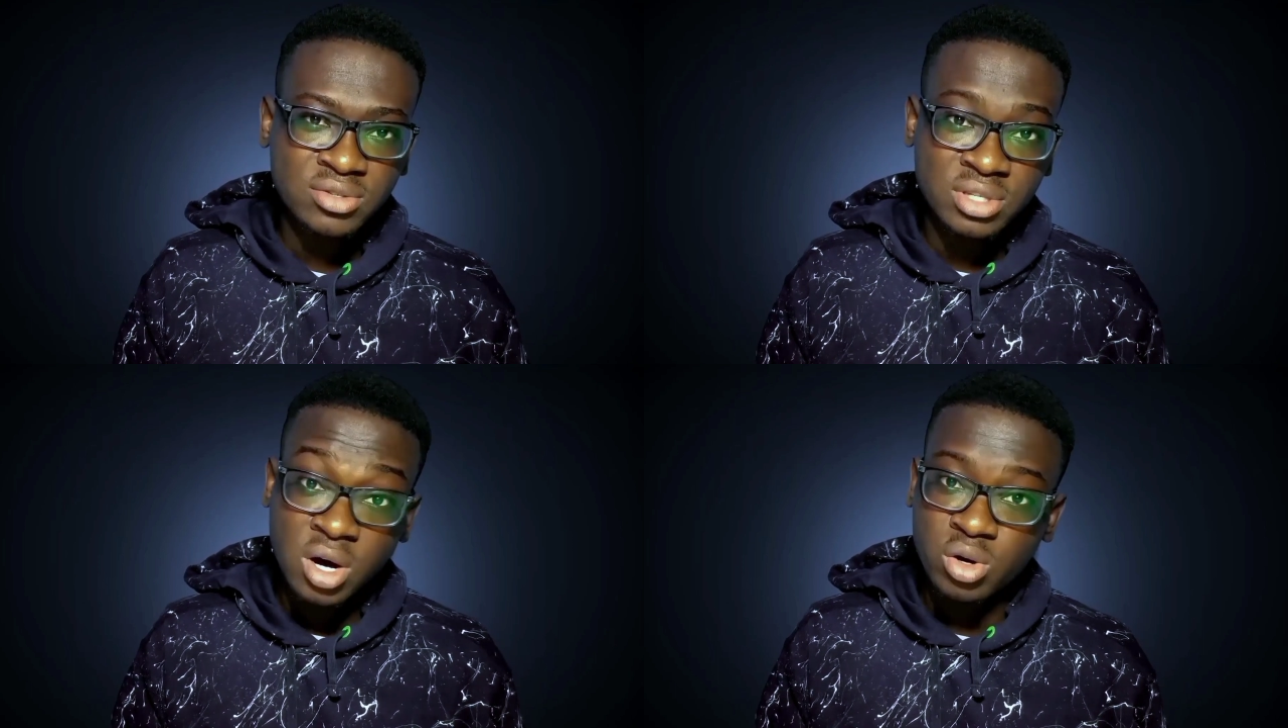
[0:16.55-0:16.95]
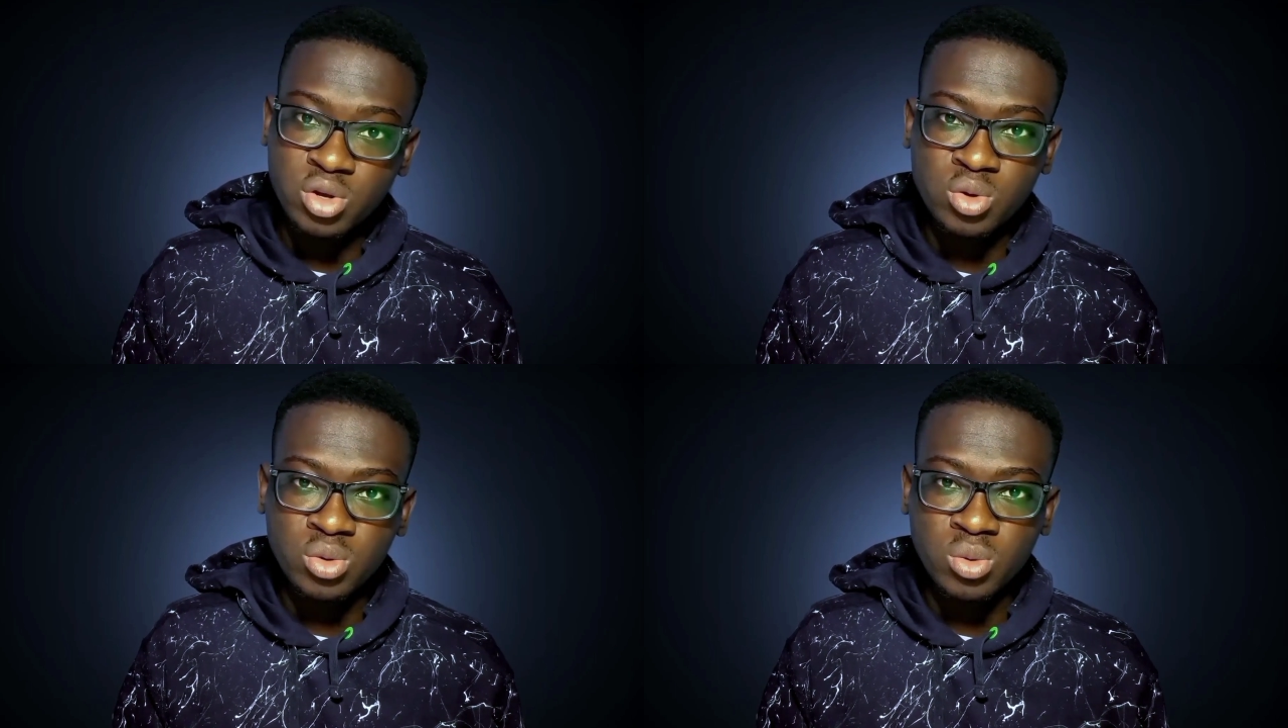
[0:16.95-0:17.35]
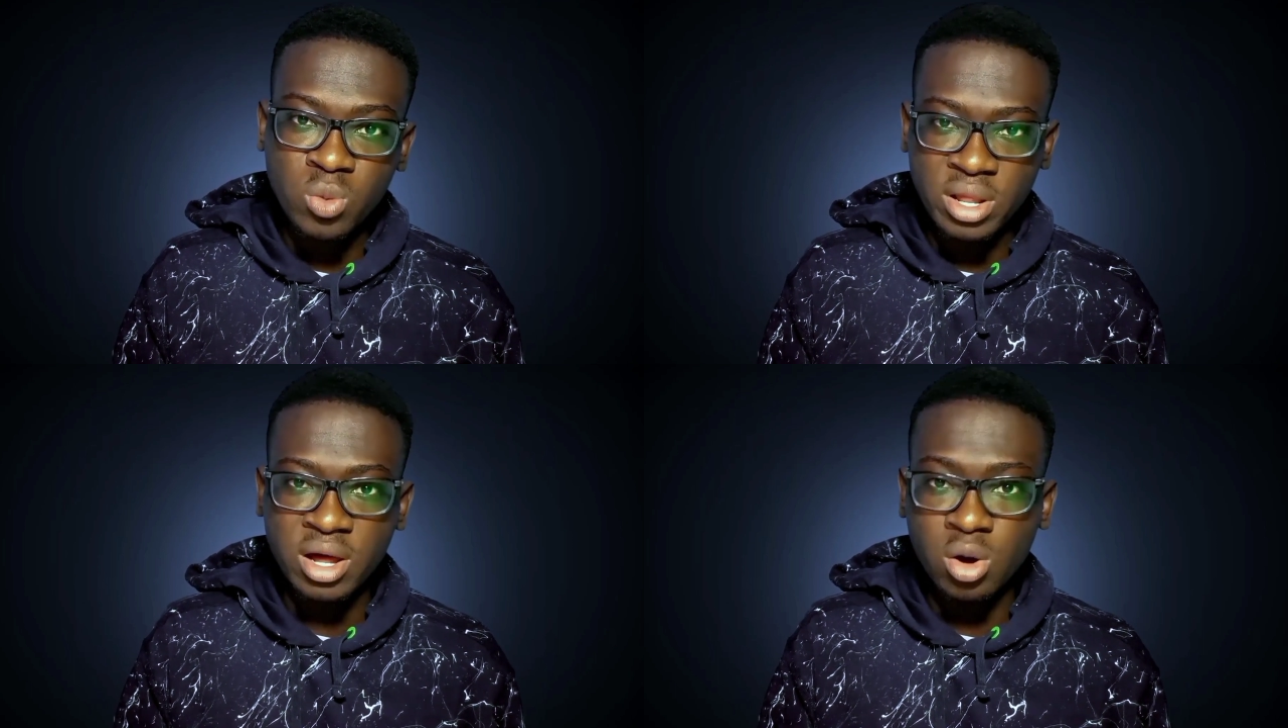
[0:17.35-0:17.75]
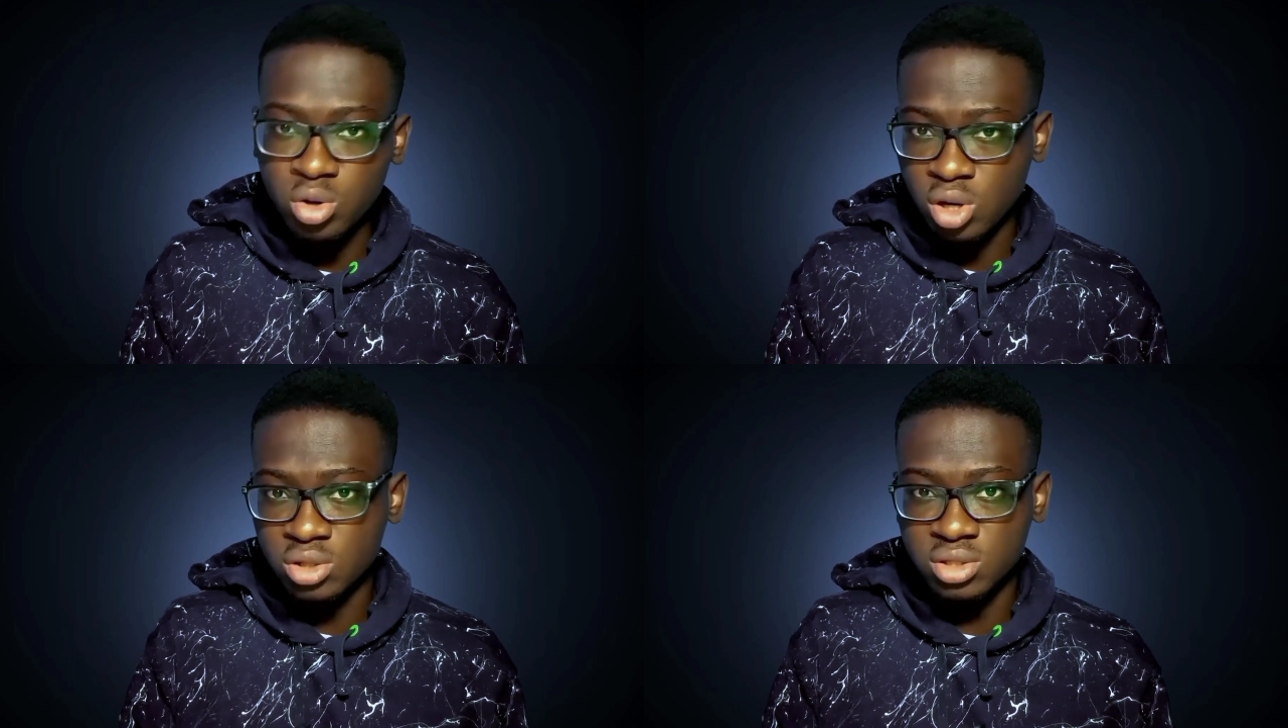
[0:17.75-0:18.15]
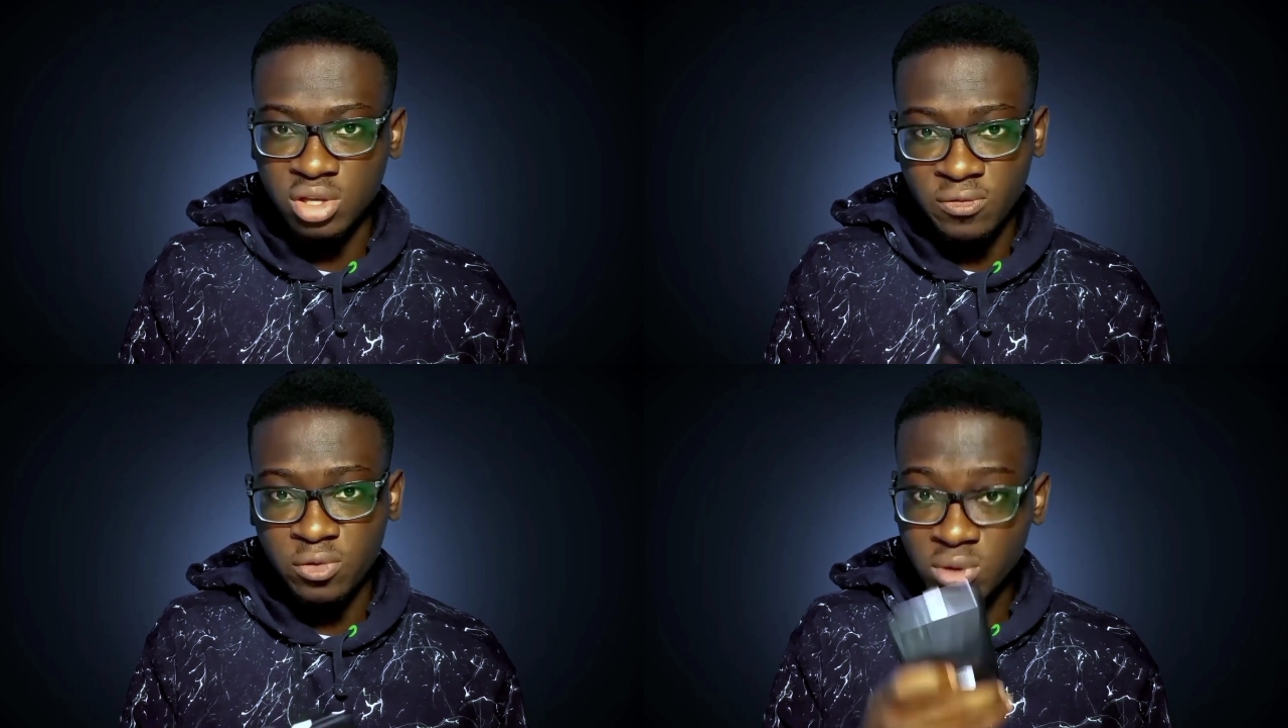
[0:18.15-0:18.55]
to tell you whether or not
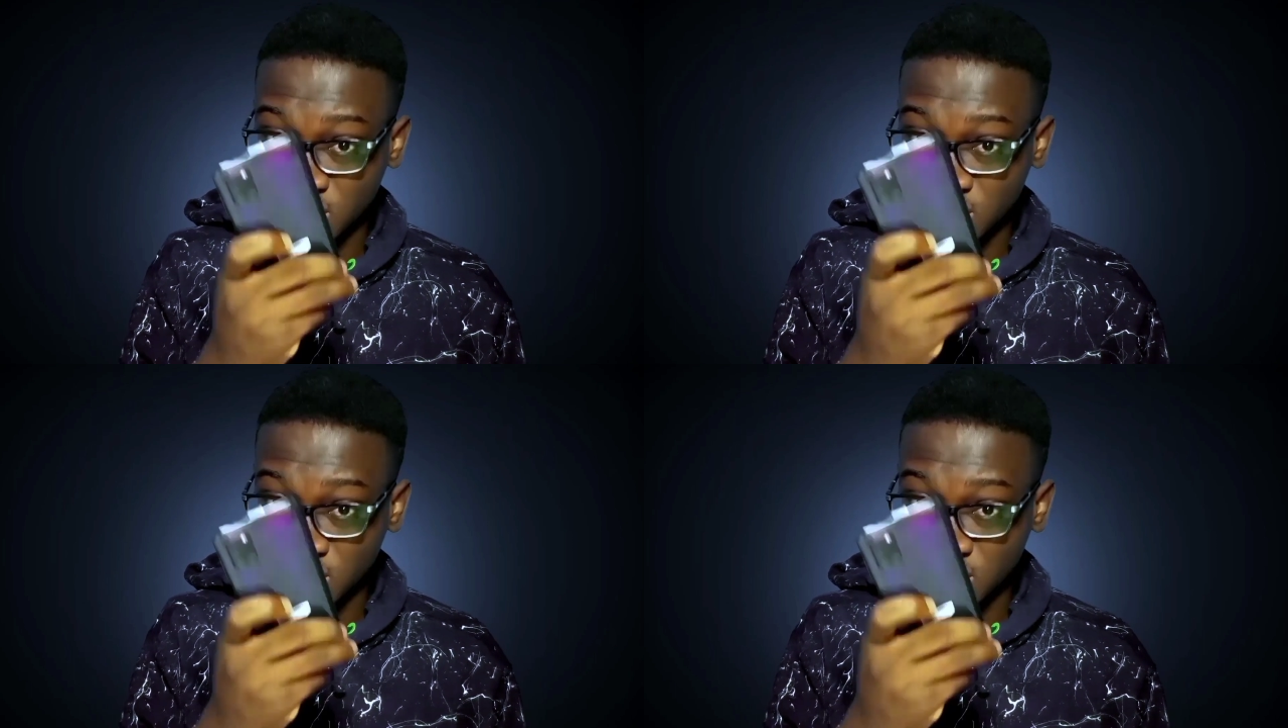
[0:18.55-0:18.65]
if you